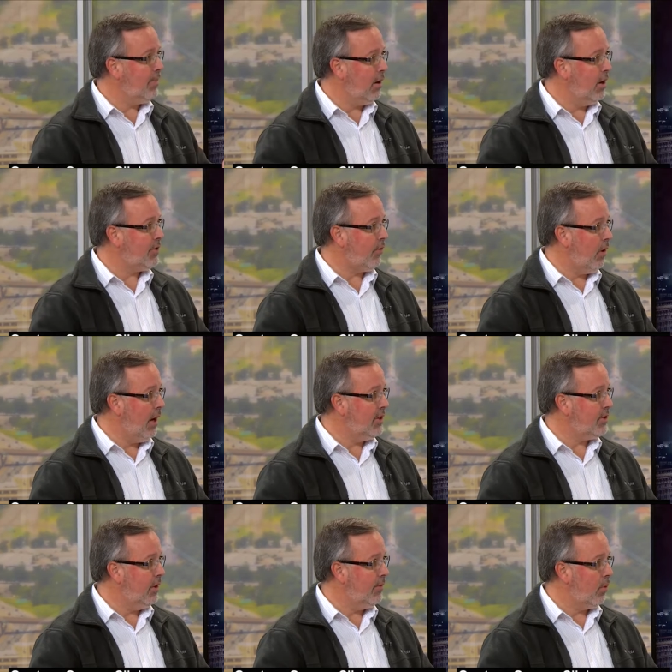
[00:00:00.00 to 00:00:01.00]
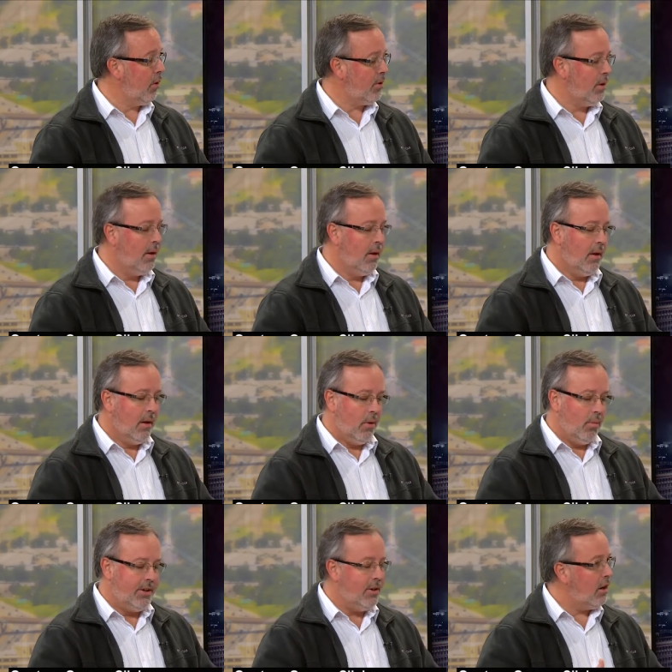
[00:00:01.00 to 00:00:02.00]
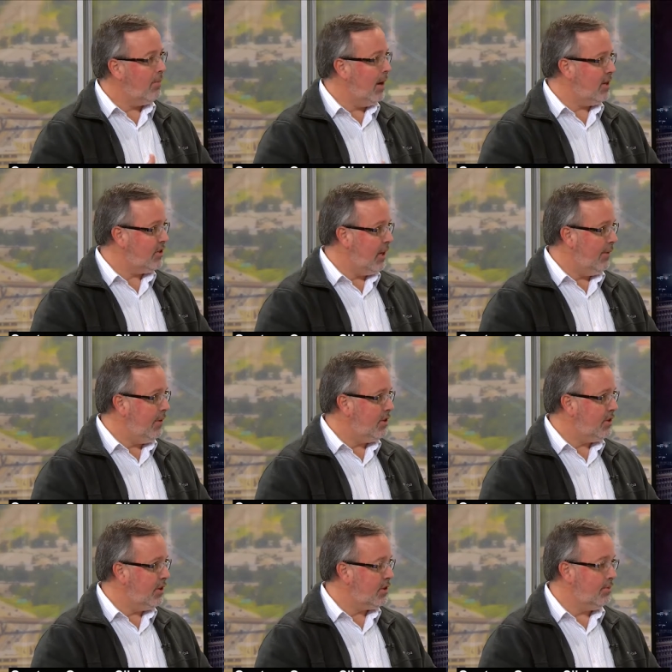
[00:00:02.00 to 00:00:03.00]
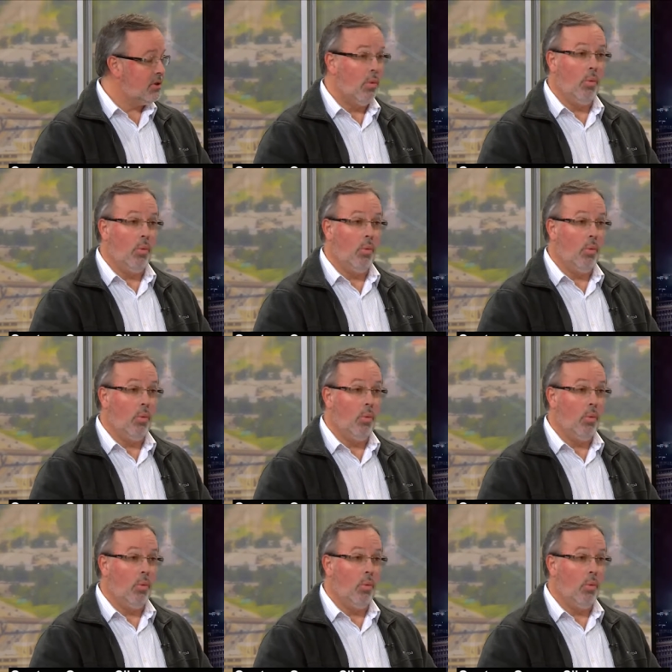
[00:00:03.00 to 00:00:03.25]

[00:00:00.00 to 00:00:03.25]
periods free and so forth. Mm -hmm. We talk about safety systems.